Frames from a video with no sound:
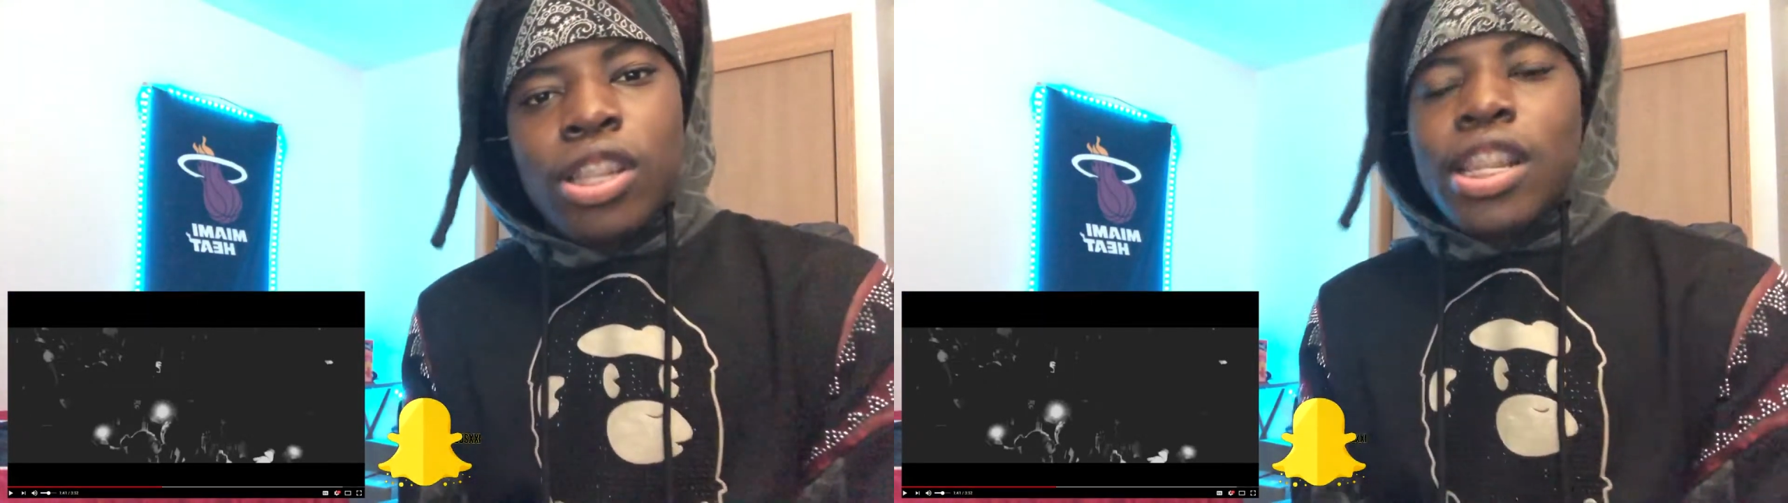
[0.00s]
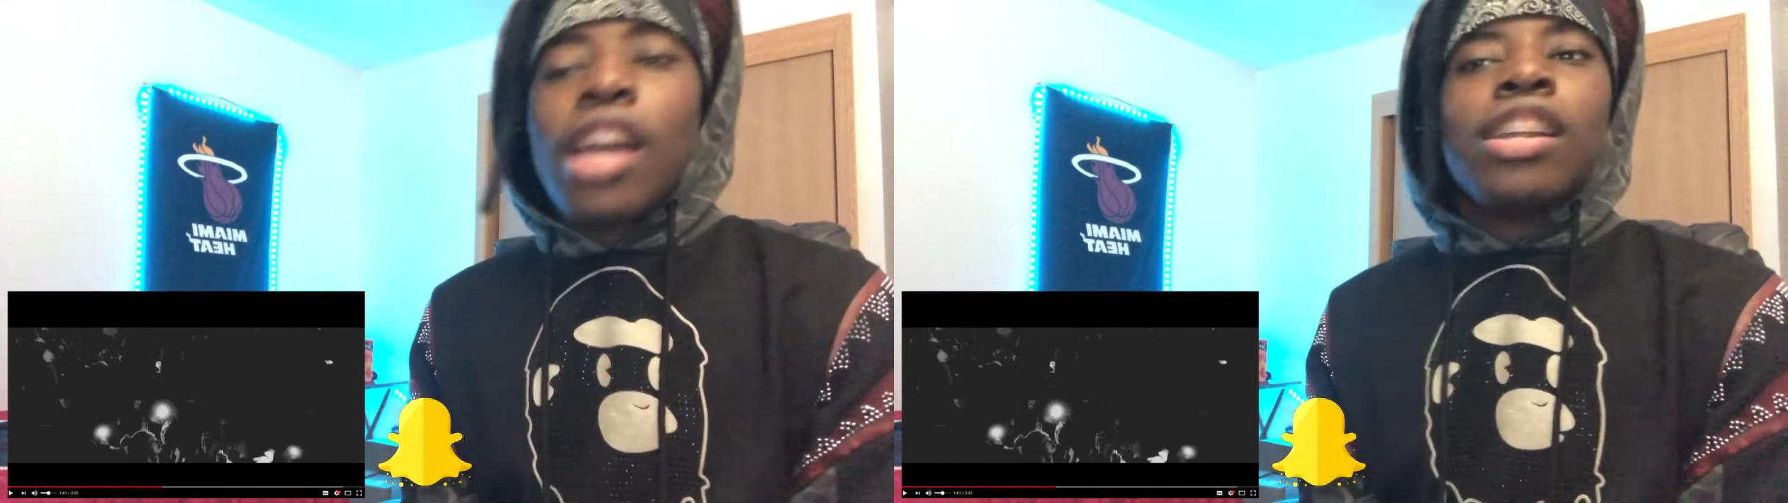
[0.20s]

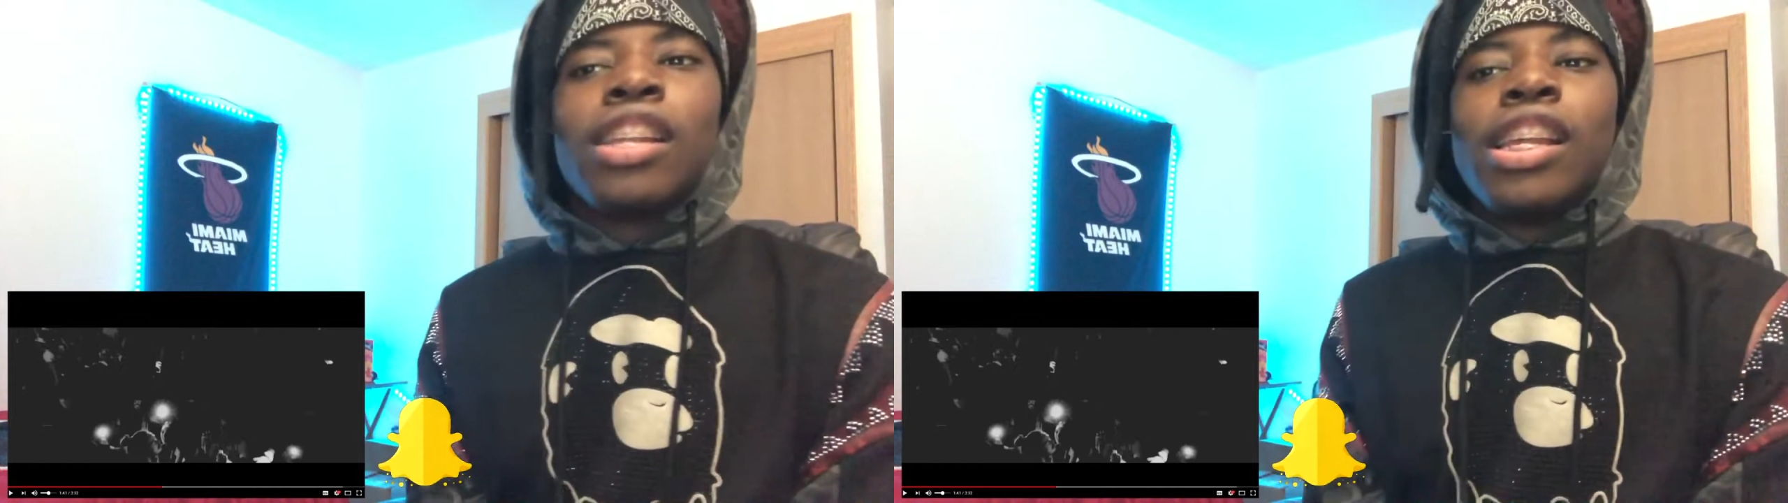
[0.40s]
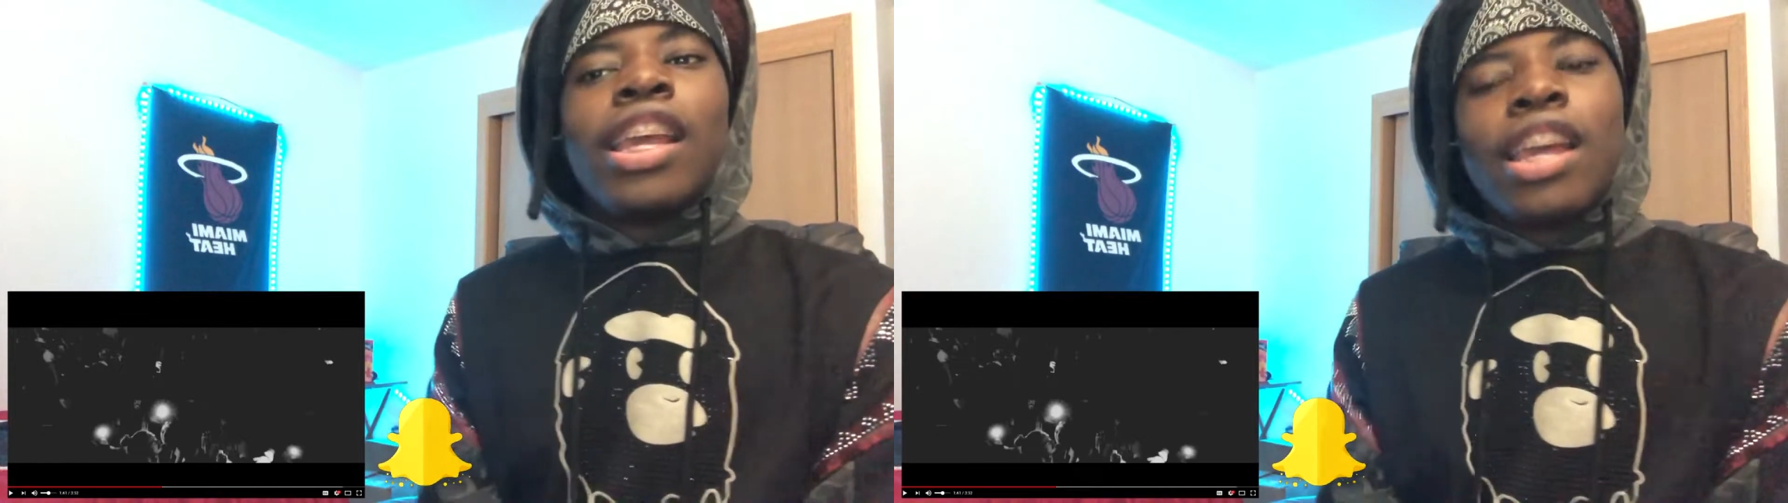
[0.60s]
Exactly.
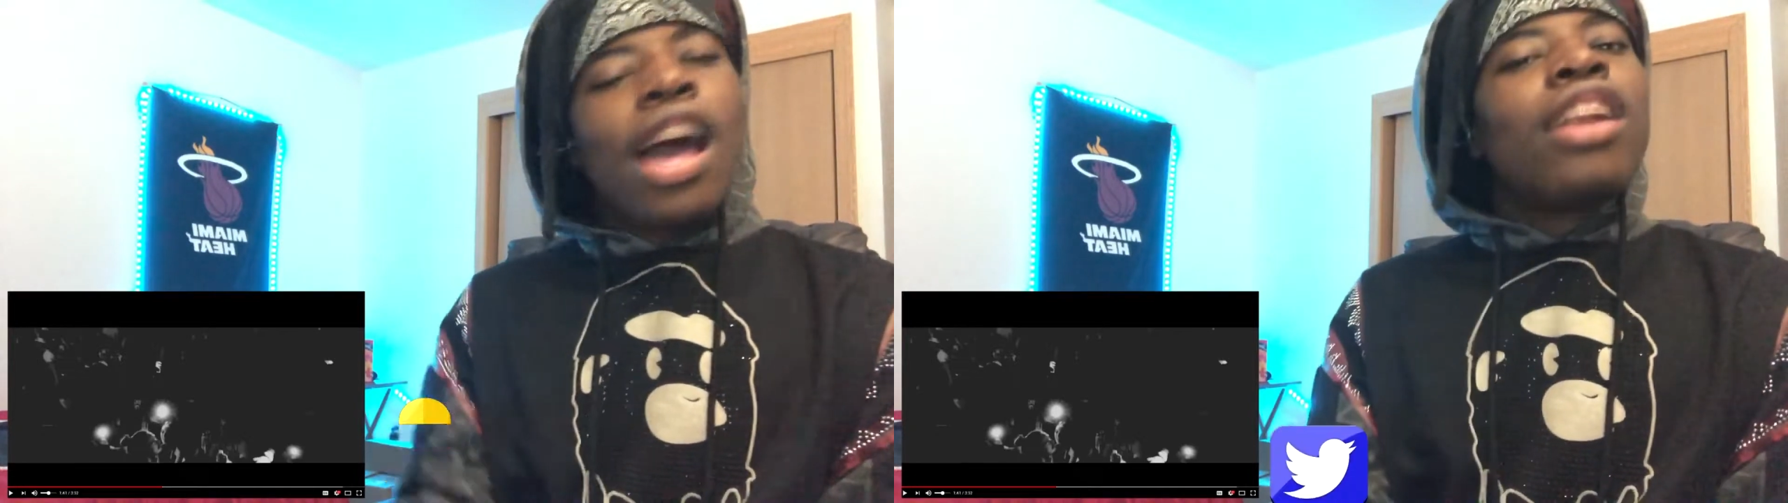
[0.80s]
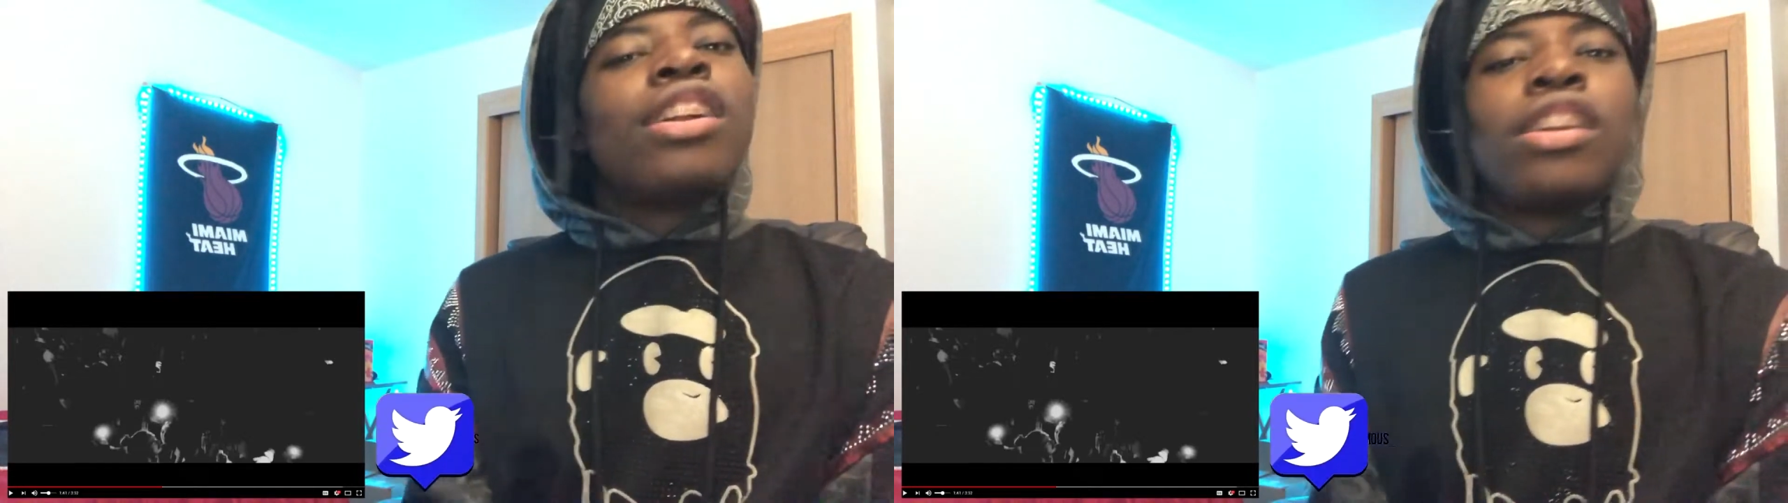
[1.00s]
Like, he ain't
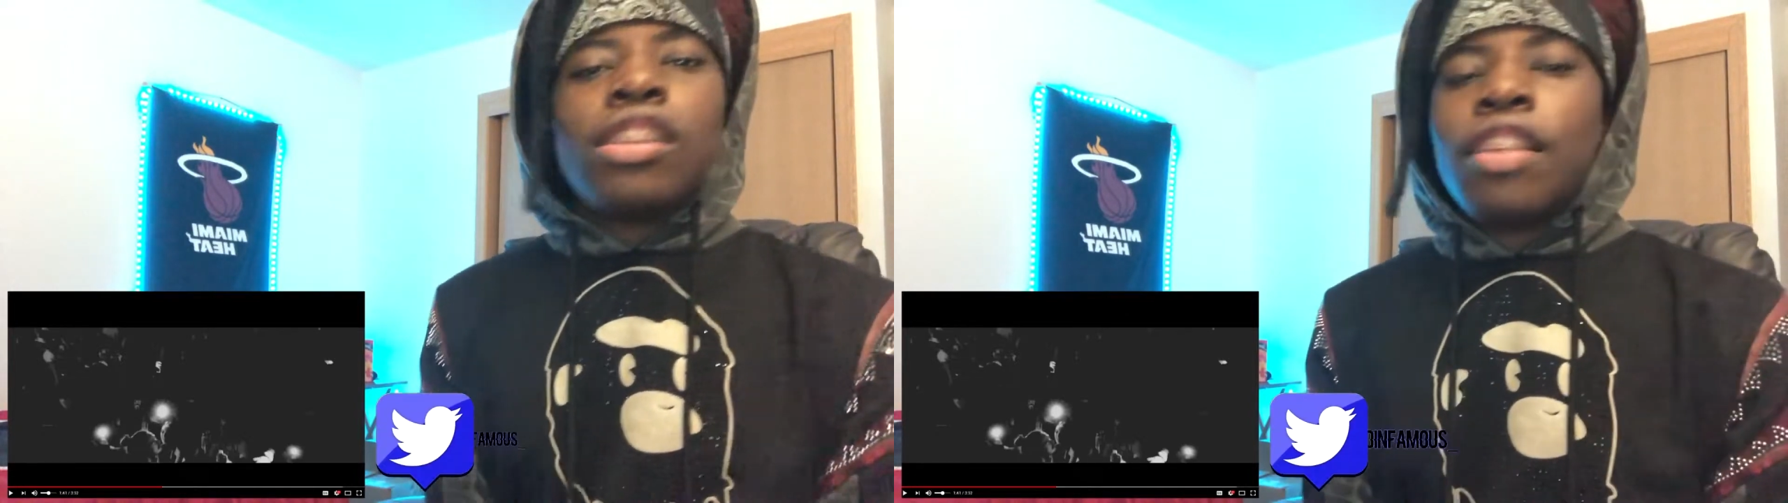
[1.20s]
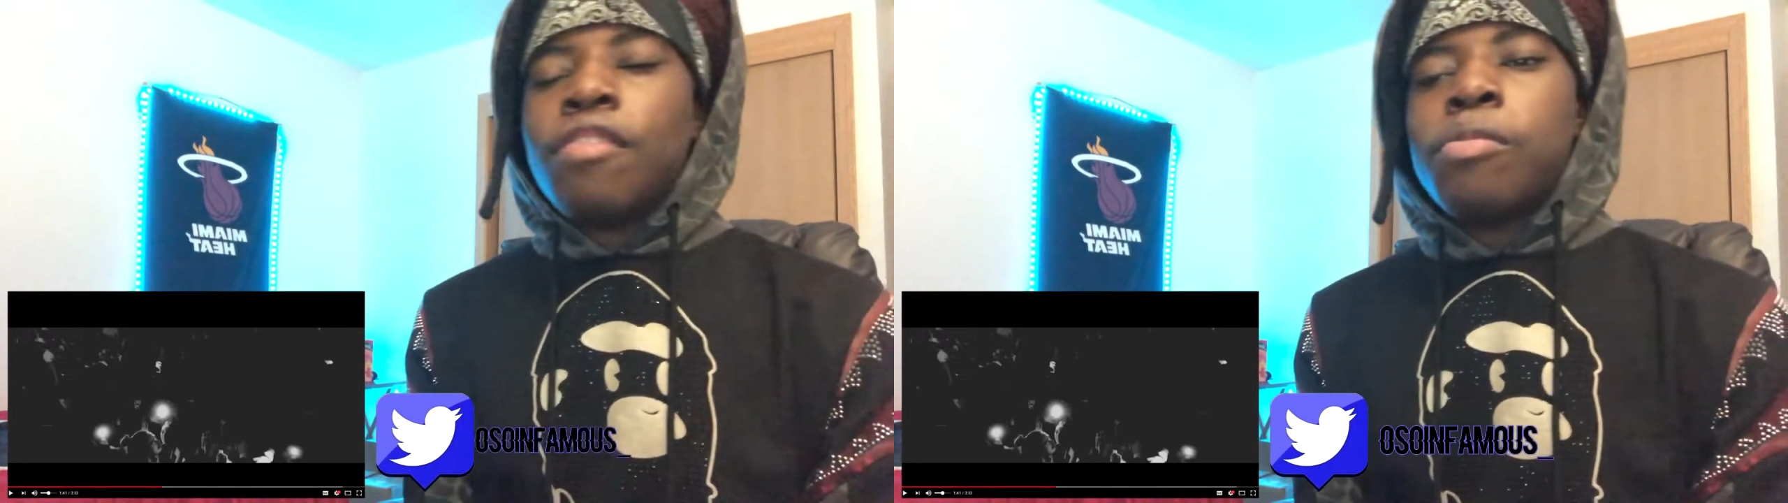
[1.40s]
got her in her
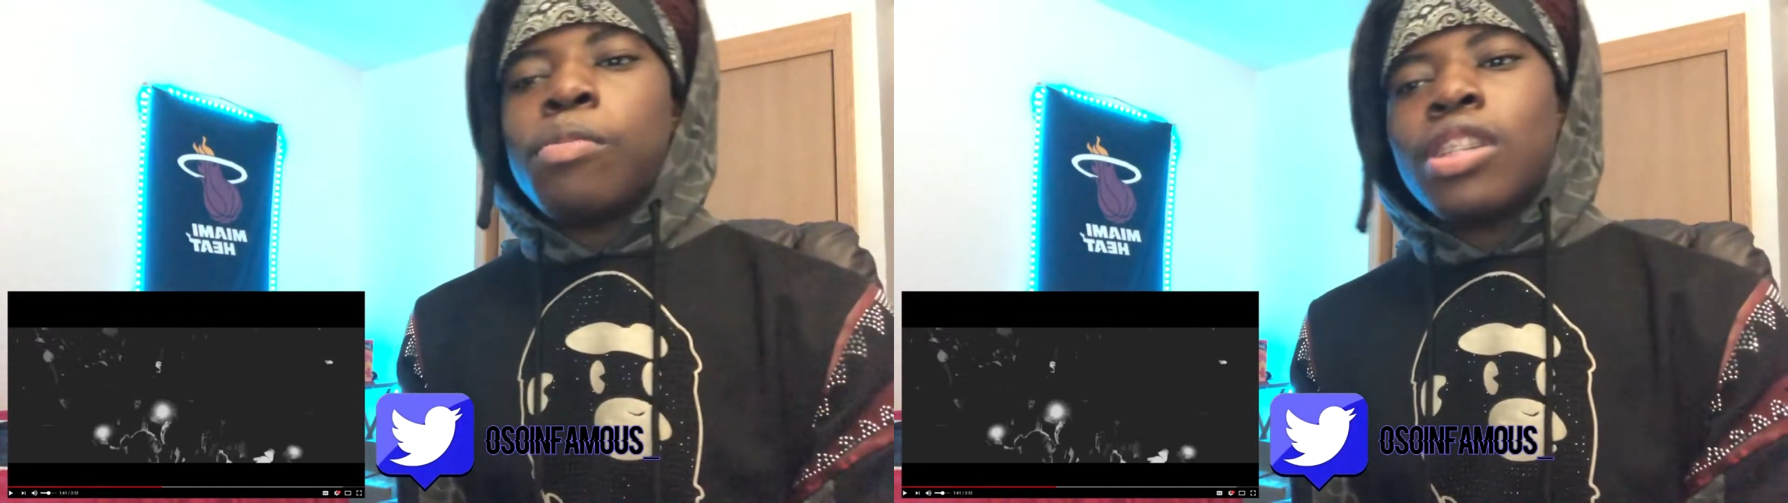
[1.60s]
life anymore.